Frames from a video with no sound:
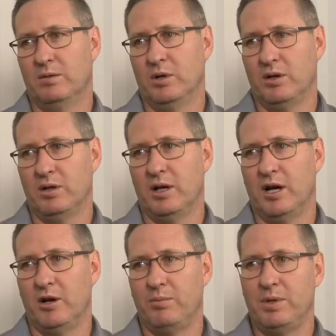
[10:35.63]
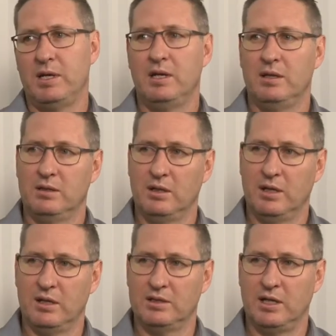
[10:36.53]
one on the IRP
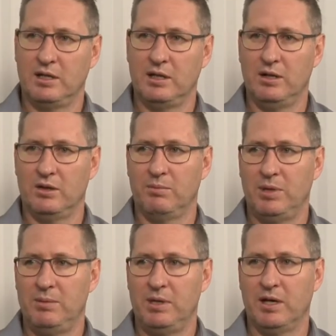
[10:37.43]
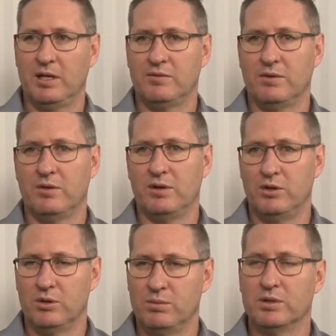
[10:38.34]
and secondly on the PPAs for the
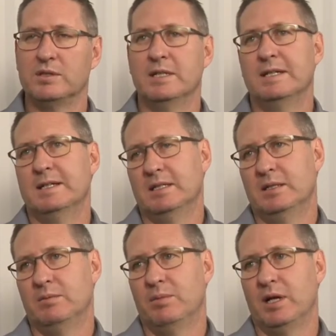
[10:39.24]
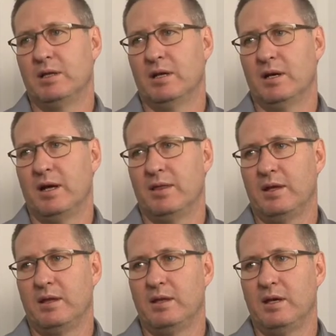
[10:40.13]
renewables. But uh, I
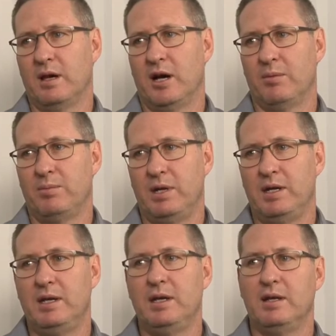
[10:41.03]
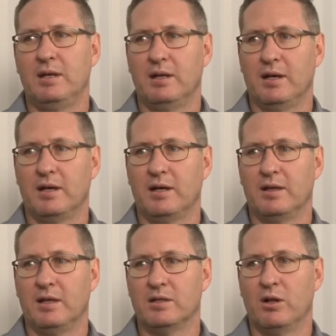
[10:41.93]
think the IRP, uh,
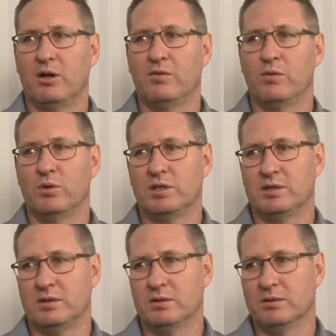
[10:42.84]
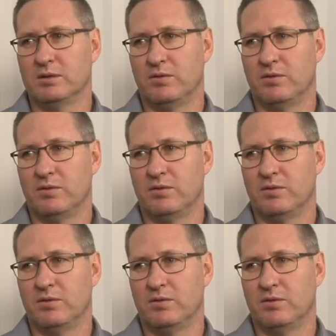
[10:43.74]
there's a lot of water still to